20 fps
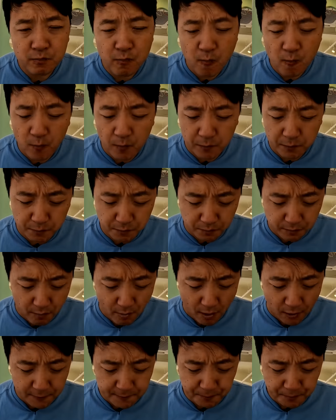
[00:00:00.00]
Oh,
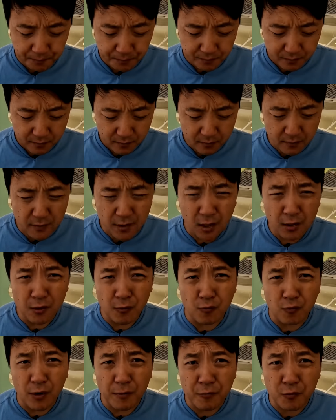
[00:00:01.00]

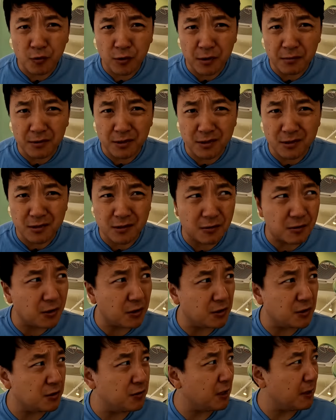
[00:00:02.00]
the whipped cream is so
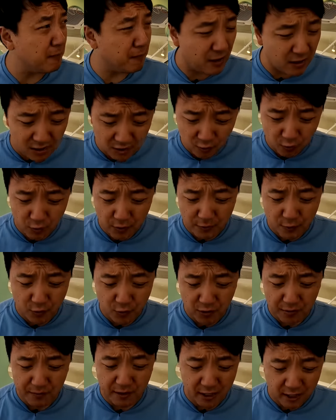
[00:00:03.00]
good too. They make the whipped
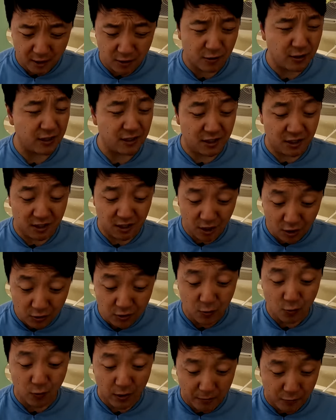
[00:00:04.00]
cream here. They
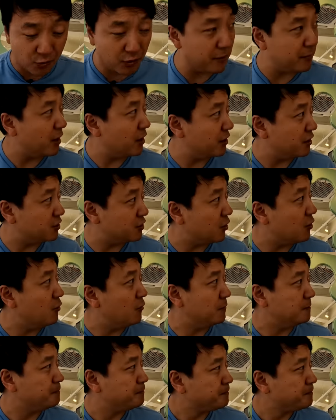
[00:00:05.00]
sell the whipped cream on its own.